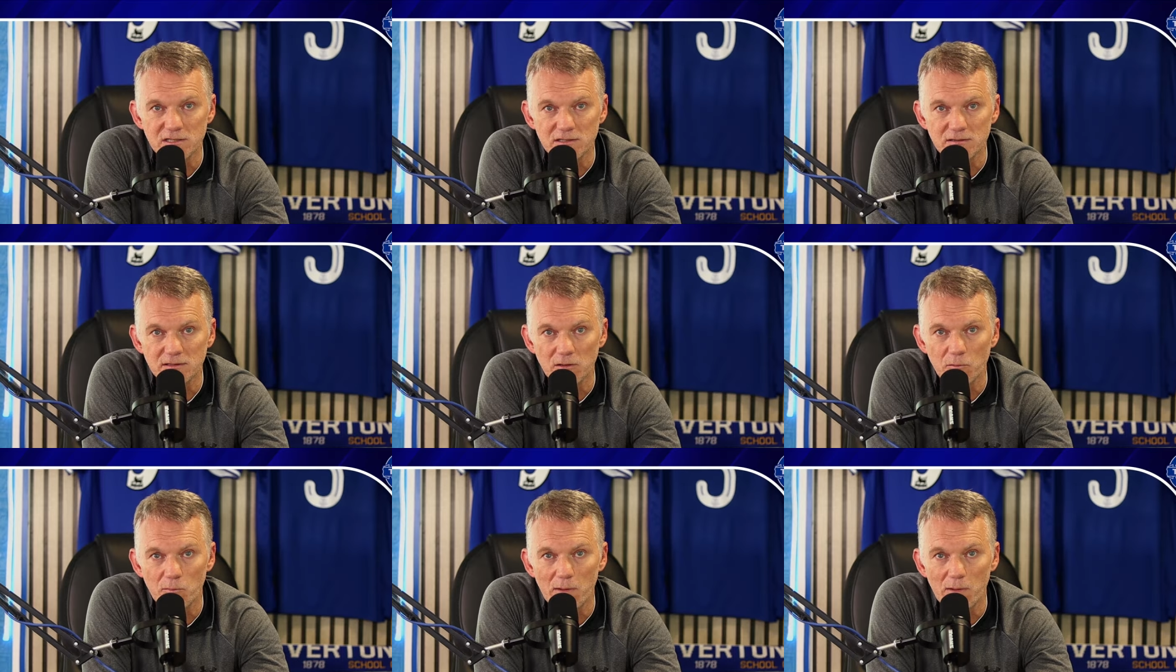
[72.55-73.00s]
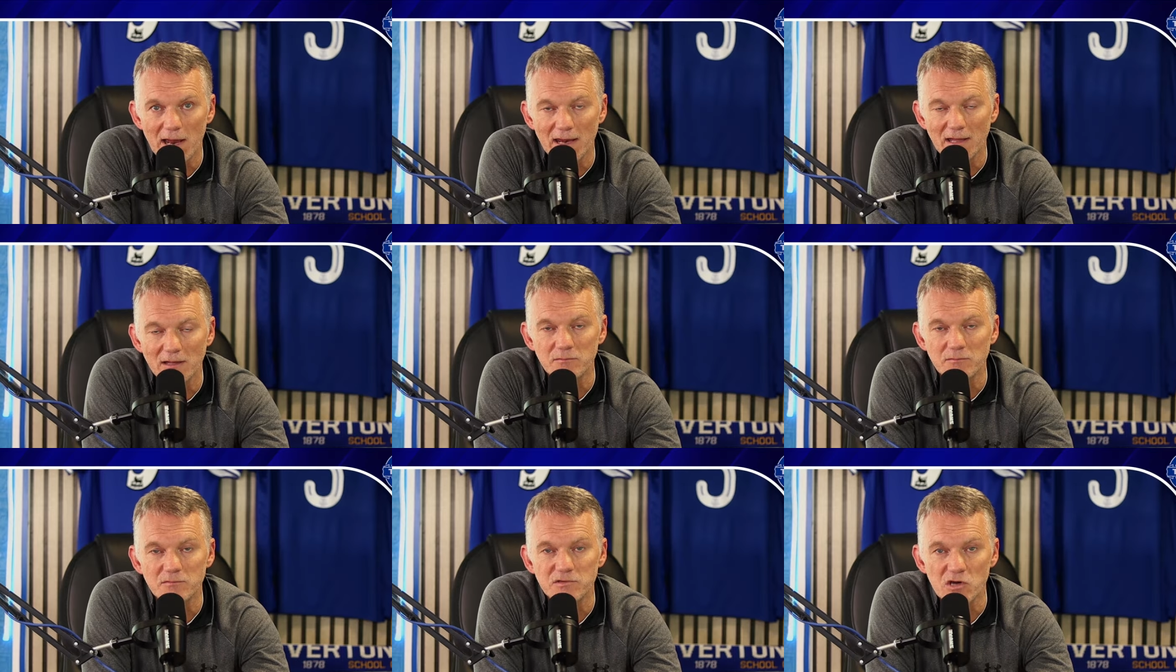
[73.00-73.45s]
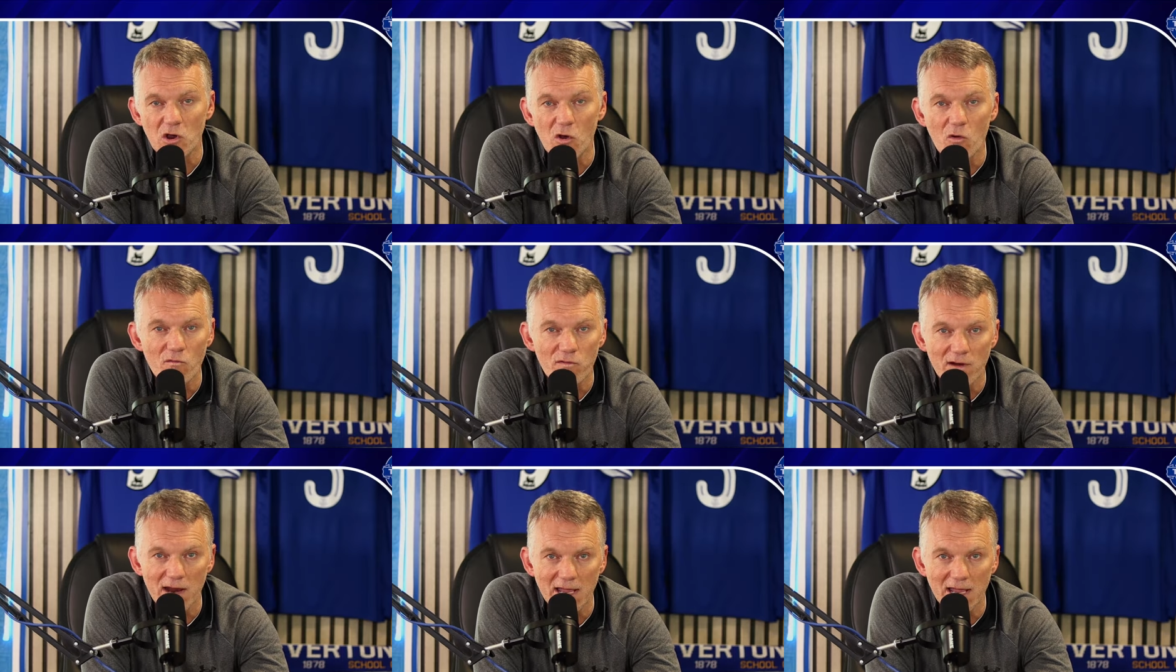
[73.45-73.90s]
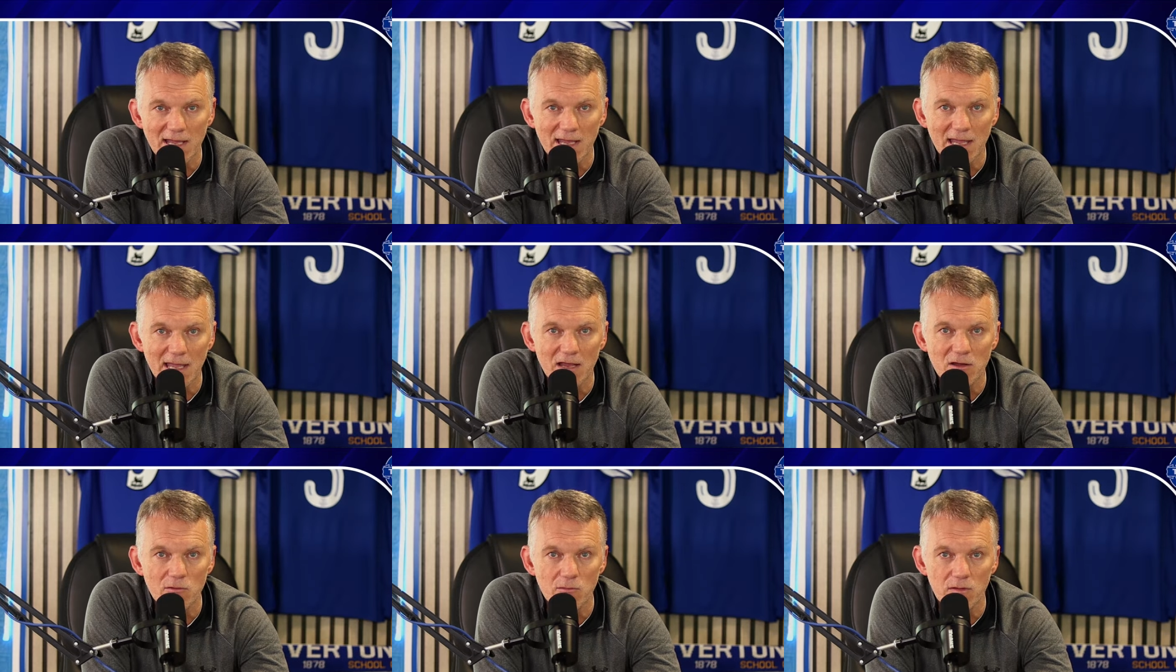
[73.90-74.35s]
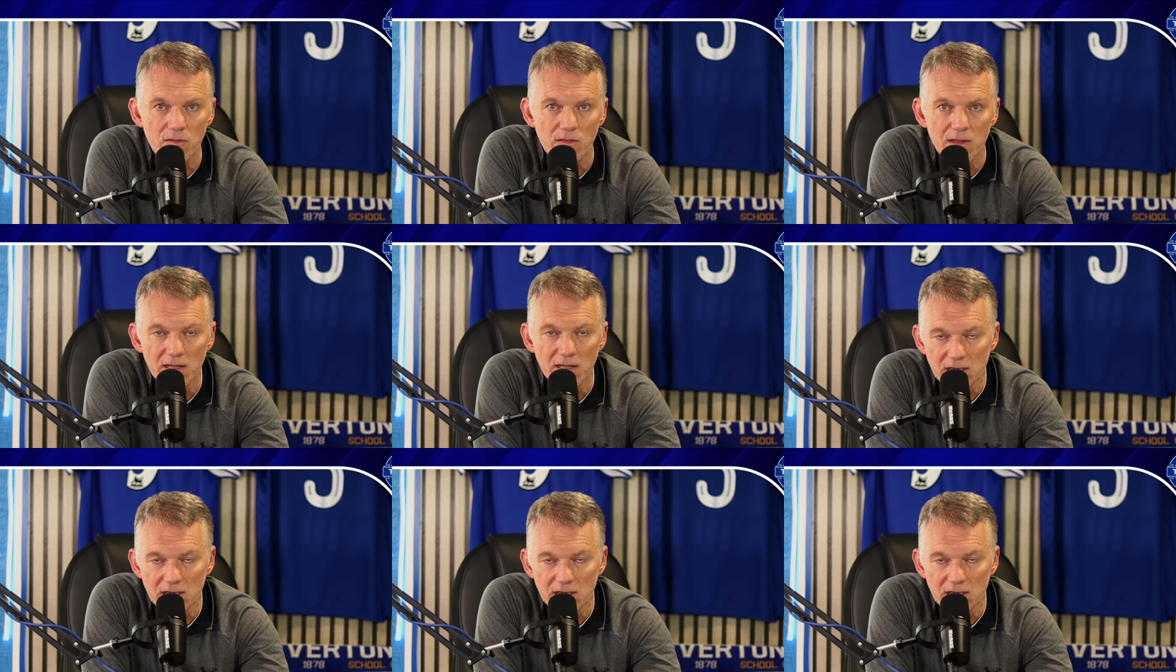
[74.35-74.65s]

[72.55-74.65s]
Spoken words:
Bellingham's overhead kick with